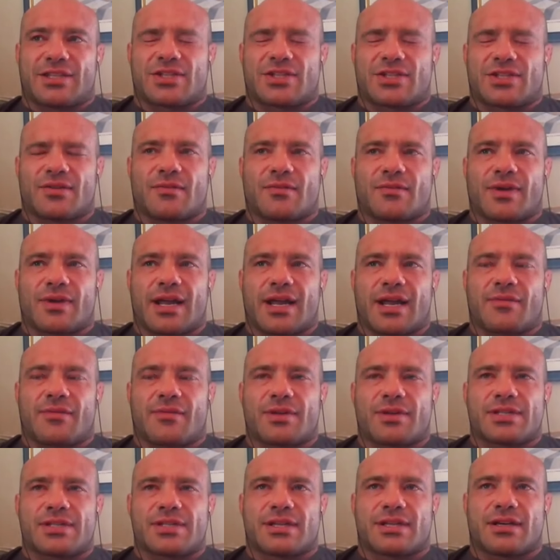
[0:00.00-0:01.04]
So when I
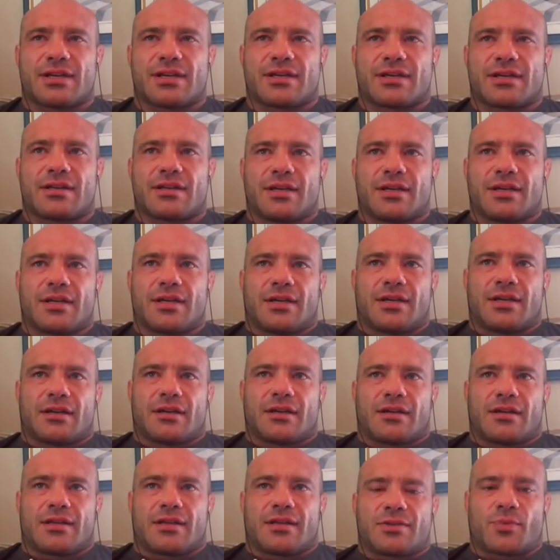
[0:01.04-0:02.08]
was uh,
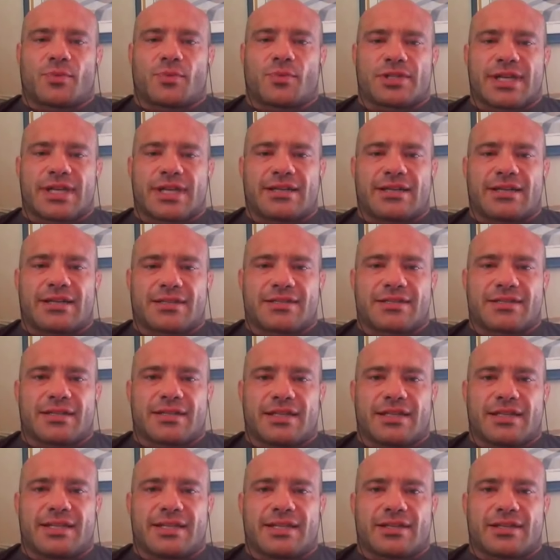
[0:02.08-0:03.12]
uh a sports scientist at
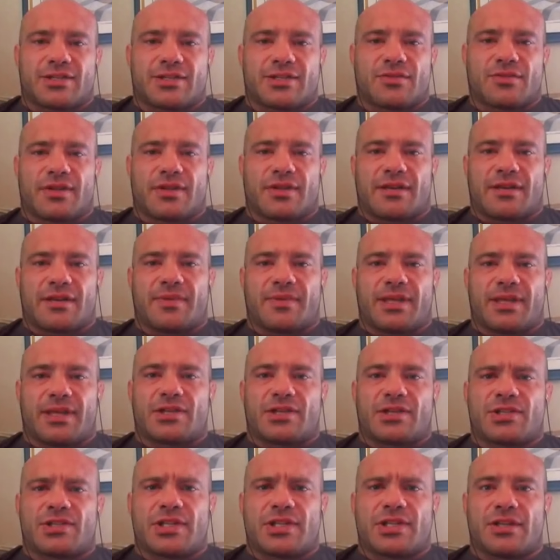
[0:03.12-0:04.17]
ETSU getting my
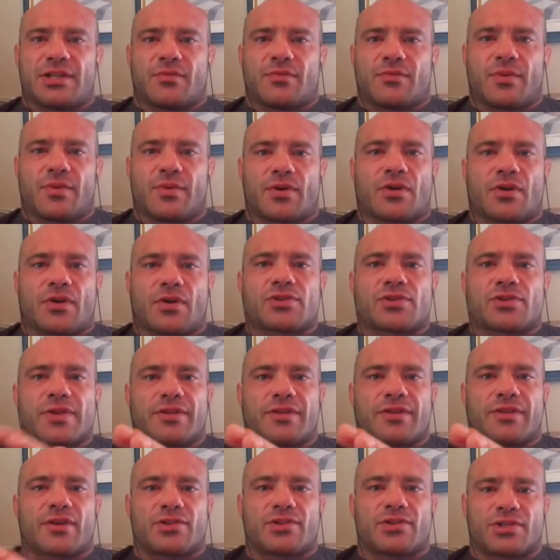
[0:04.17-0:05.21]
PhD, we were all
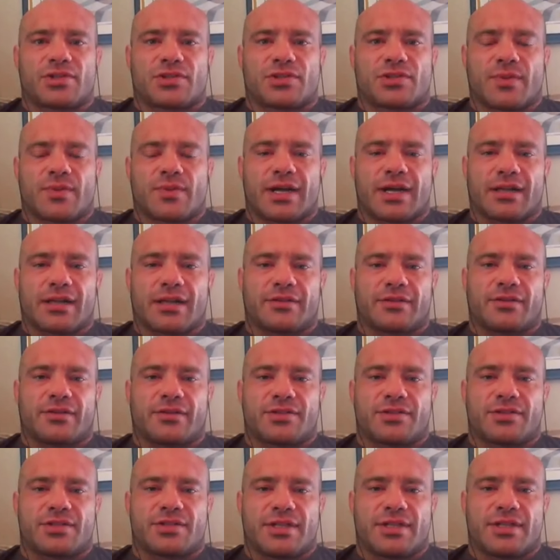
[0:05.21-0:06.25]
strength coaches as well, and
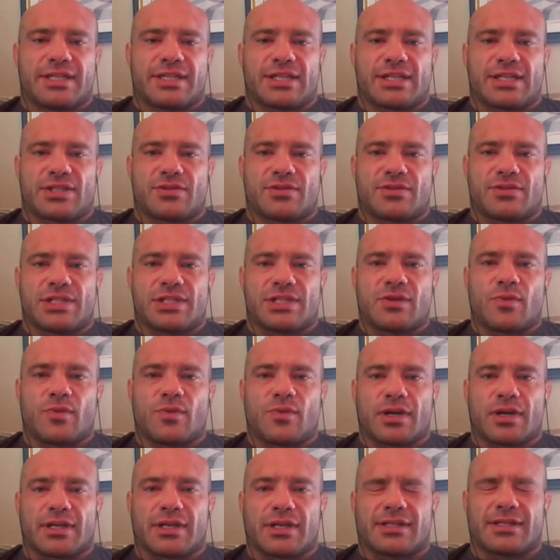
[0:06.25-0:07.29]
that's ETSU's
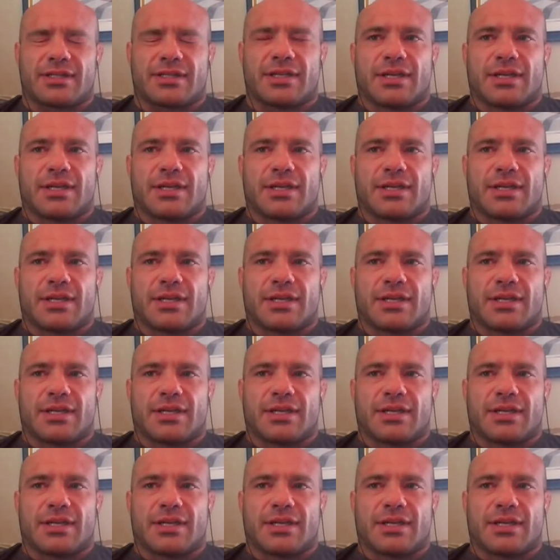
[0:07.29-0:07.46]
D1.